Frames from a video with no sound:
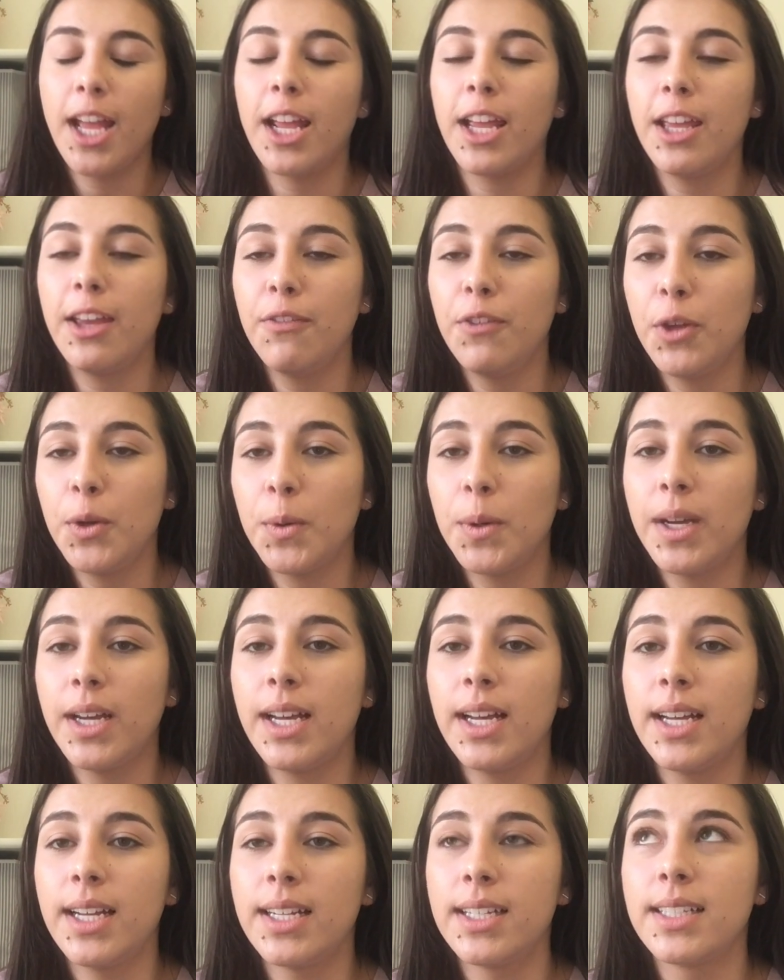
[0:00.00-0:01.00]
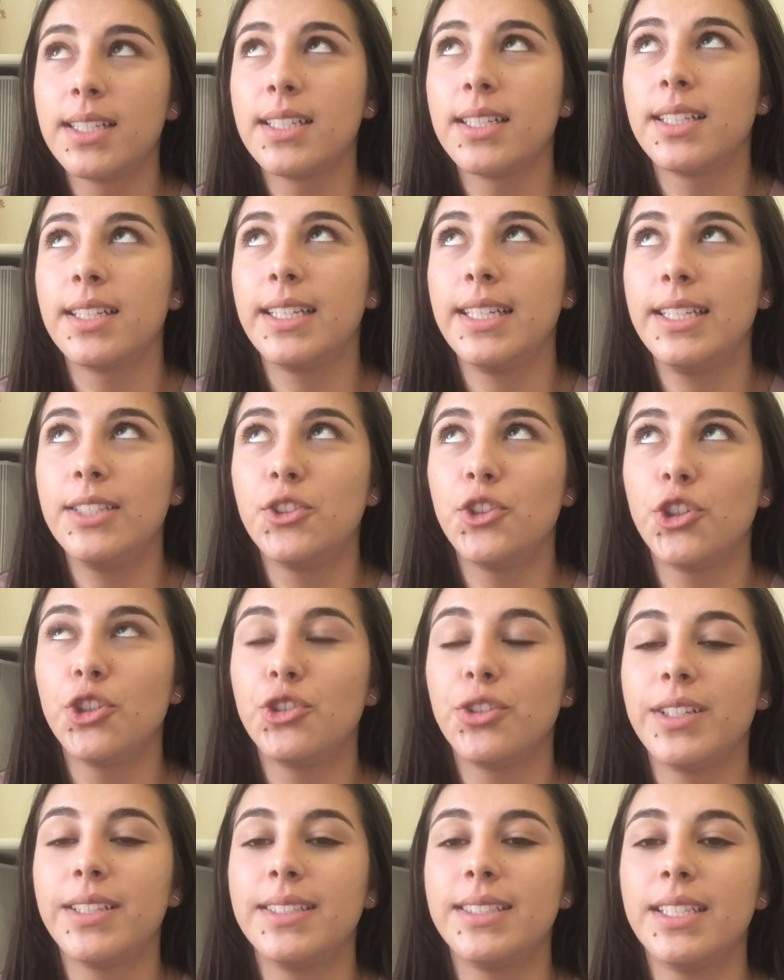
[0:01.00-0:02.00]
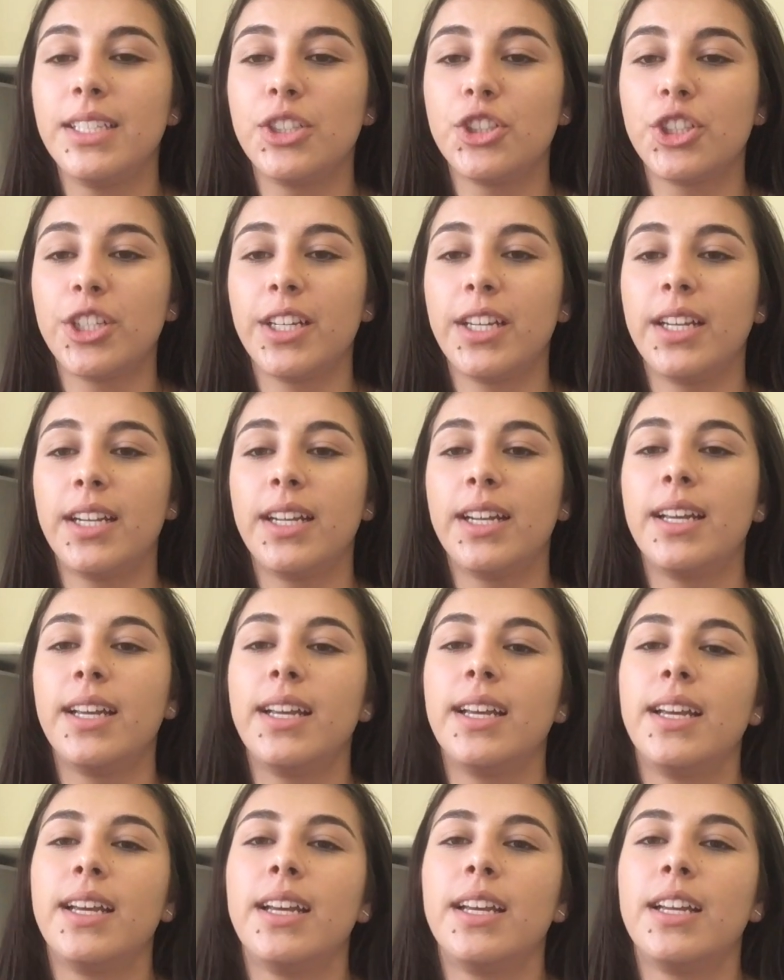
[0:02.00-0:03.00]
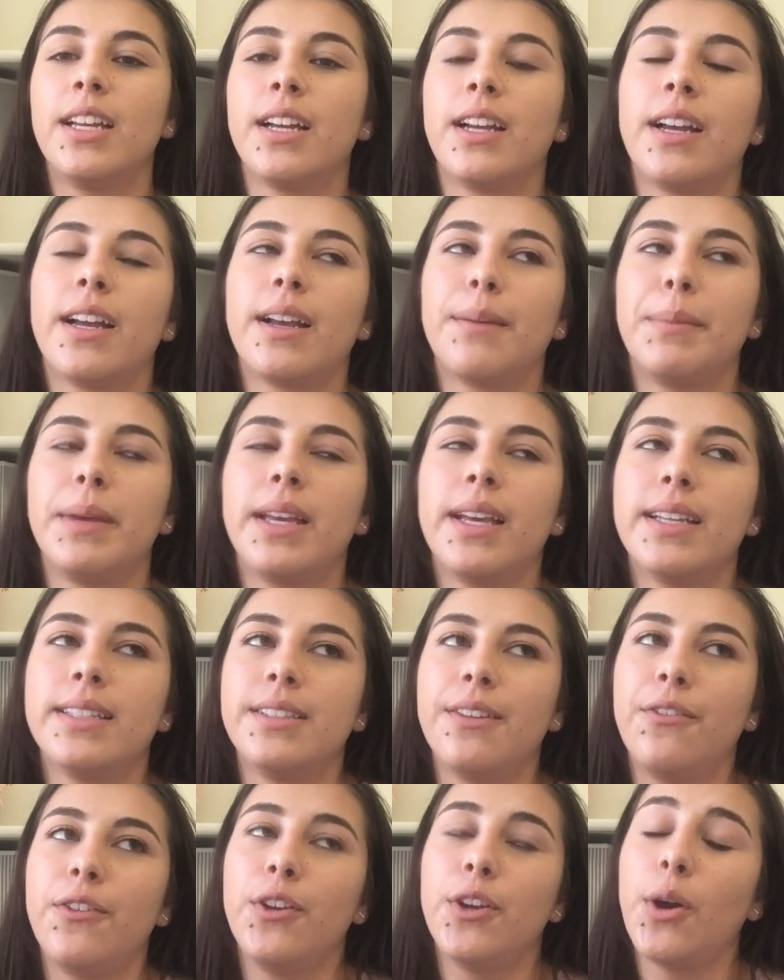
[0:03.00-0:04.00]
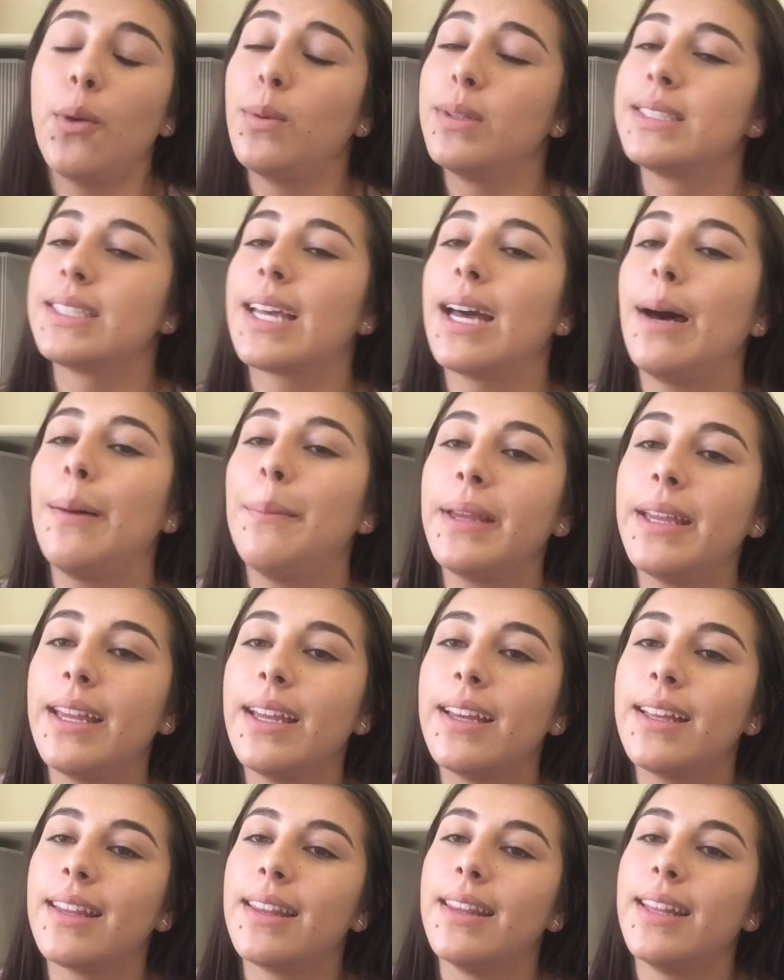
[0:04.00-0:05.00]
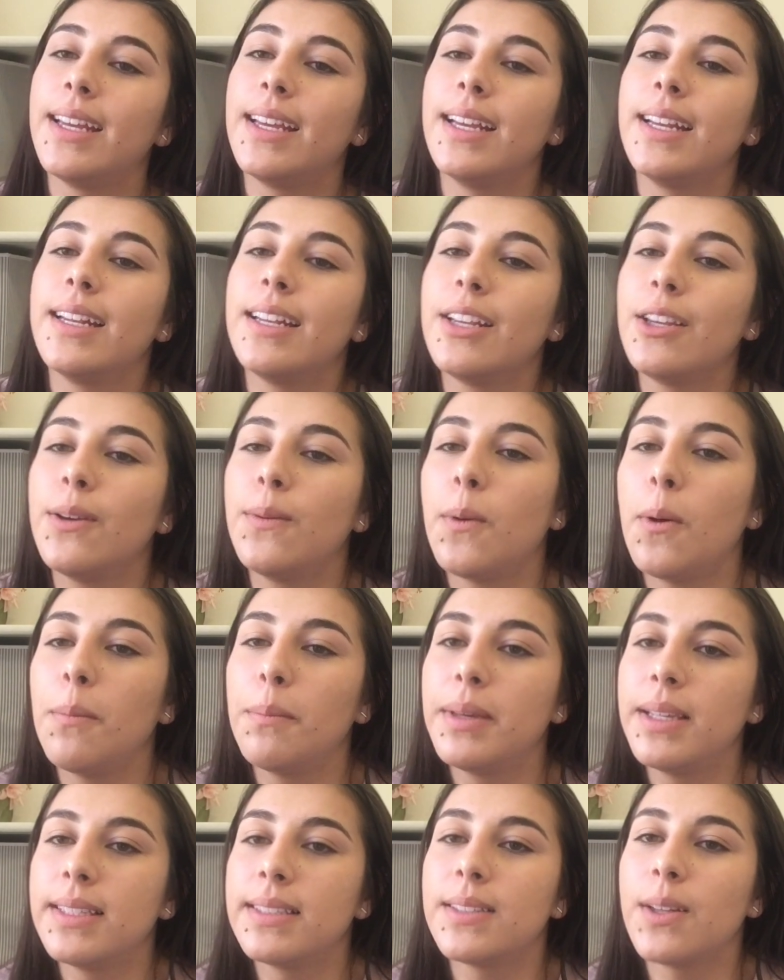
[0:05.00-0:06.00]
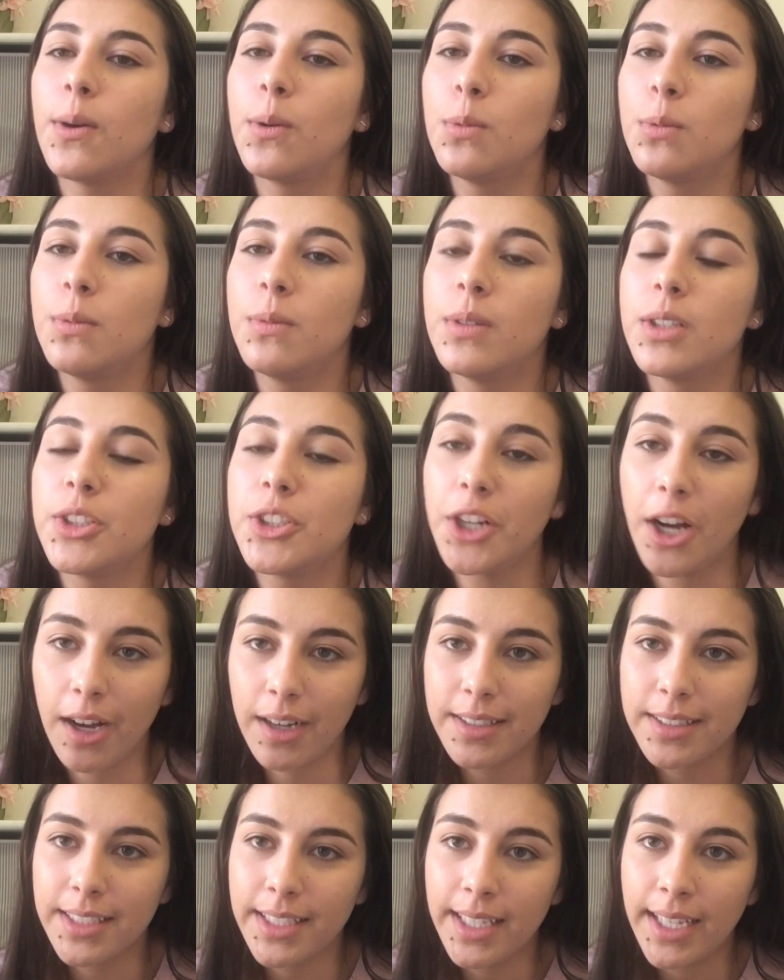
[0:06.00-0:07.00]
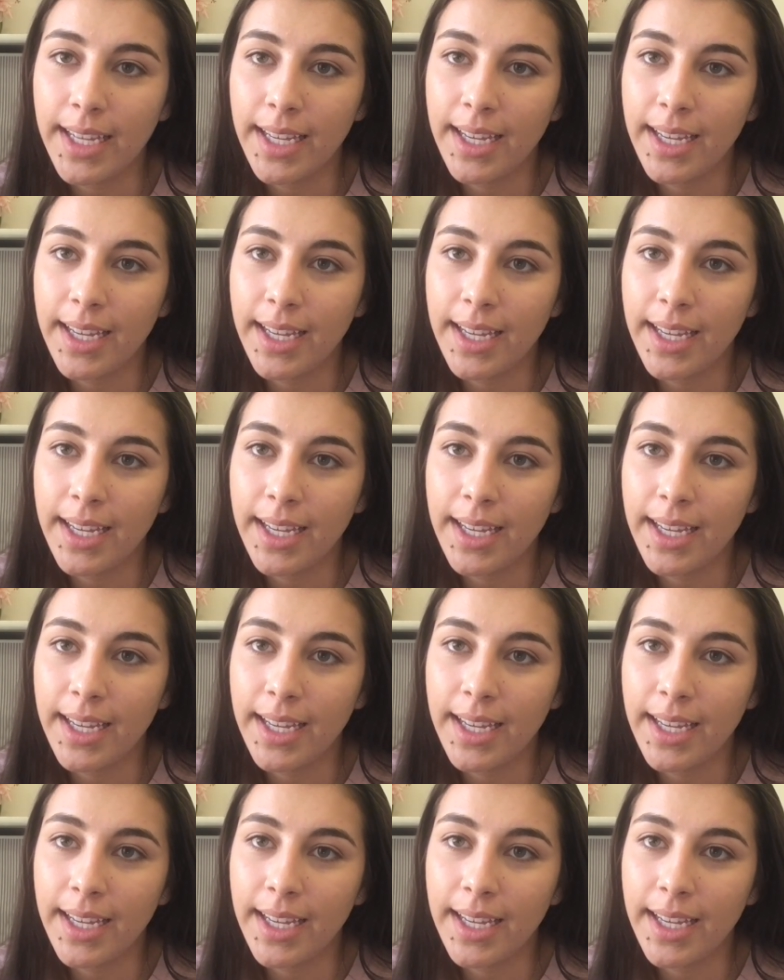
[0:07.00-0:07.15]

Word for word: give you a easier transition because if you know what's coming, then you won't be so shocked.